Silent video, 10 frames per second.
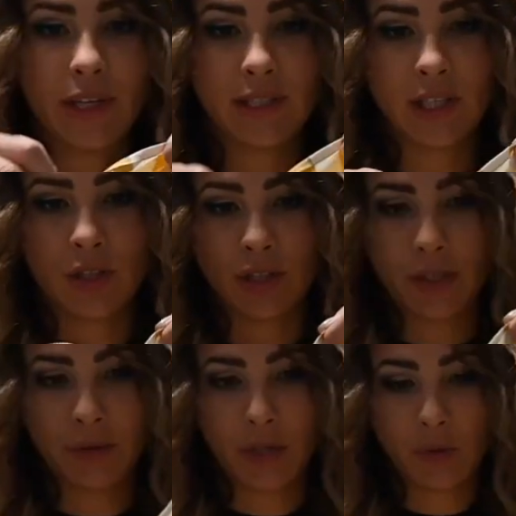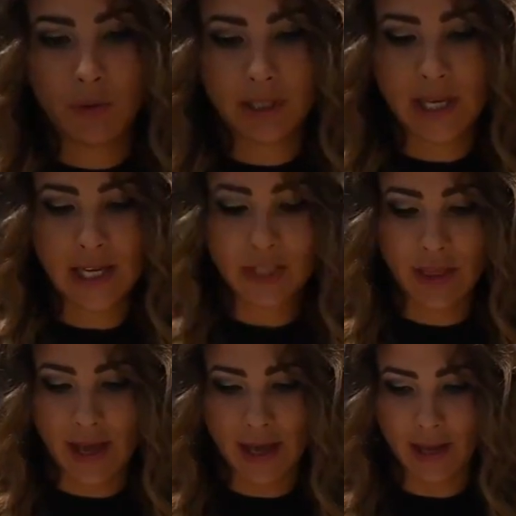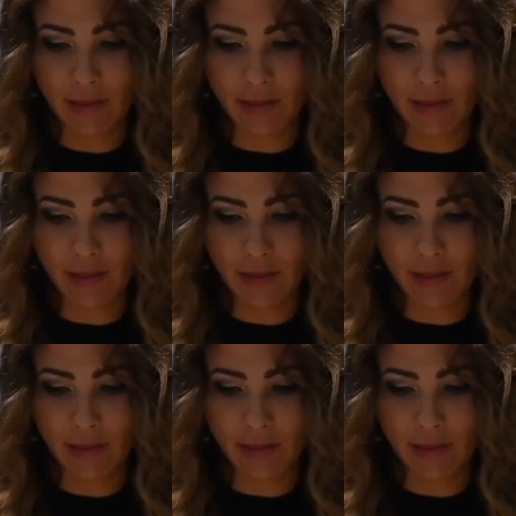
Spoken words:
it is that you're doing, you would attach that.